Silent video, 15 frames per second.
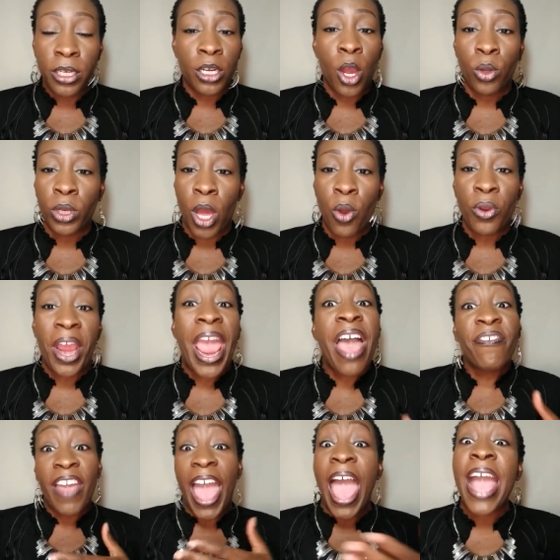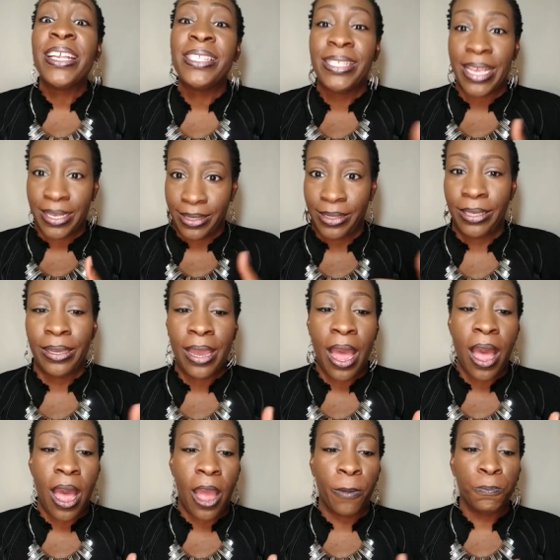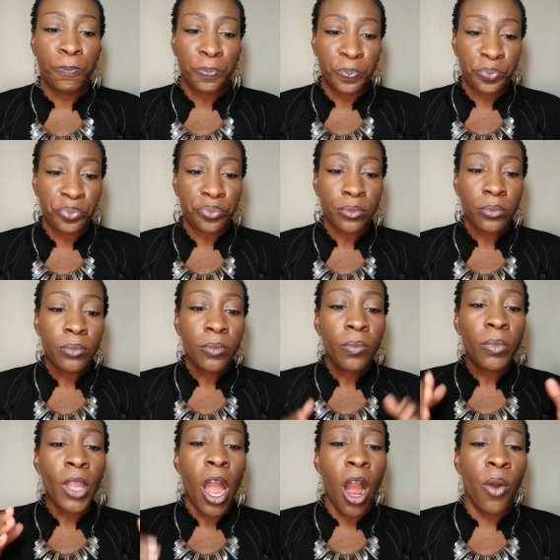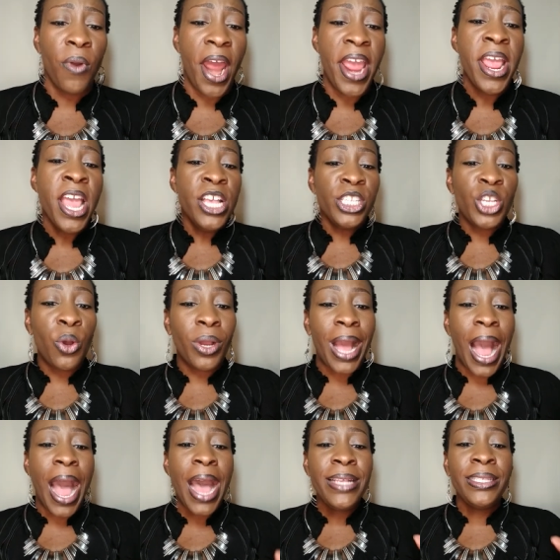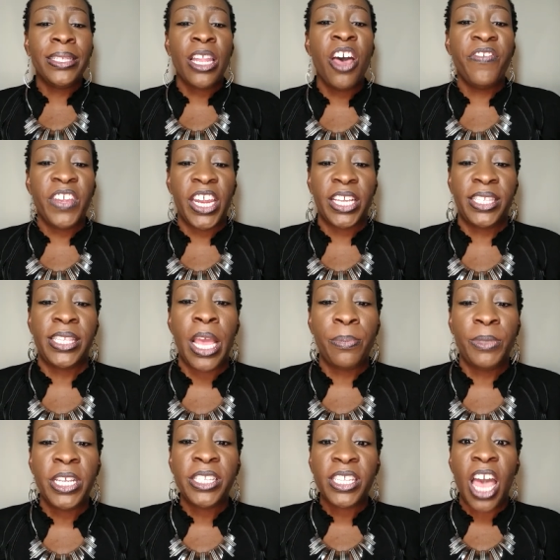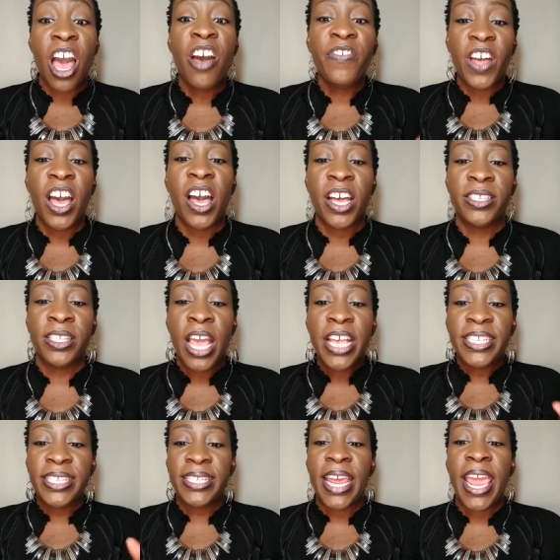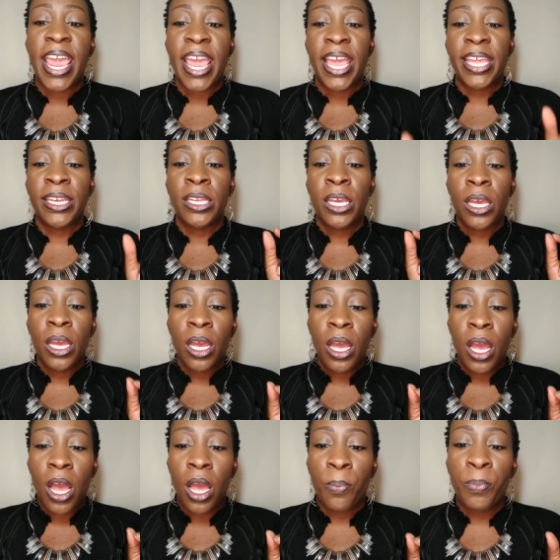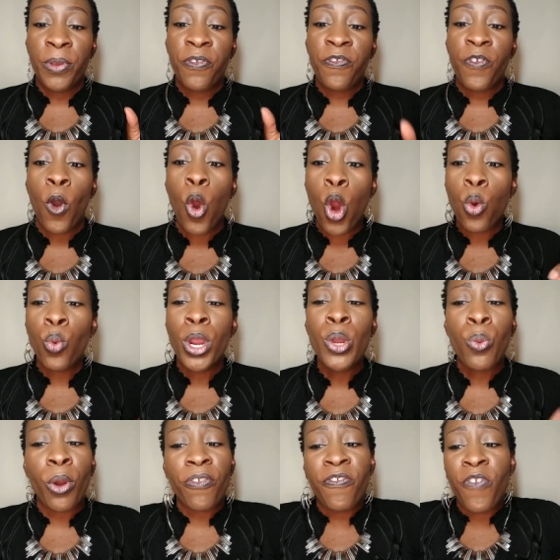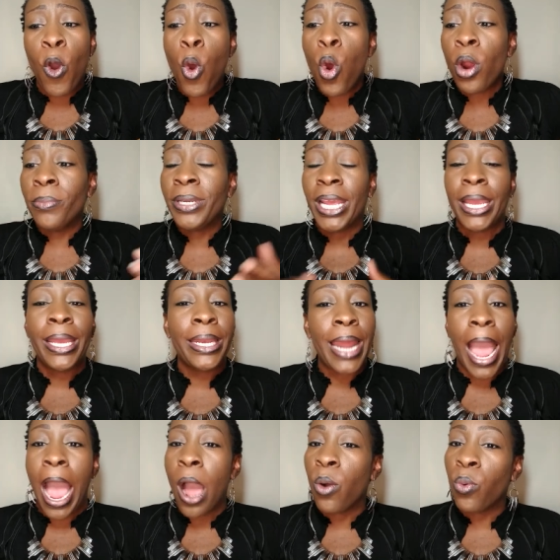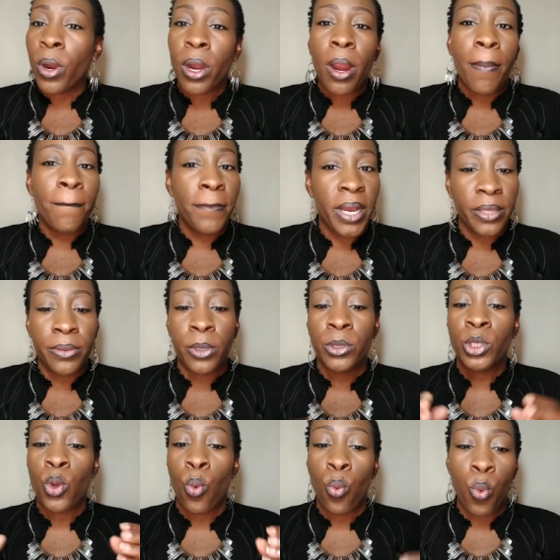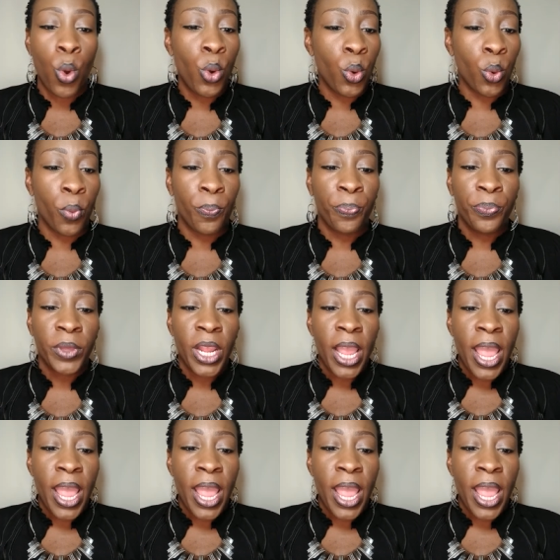could no longer have access to God. All right. So God's love and acceptance of us stand before we were formed in our mother's womb.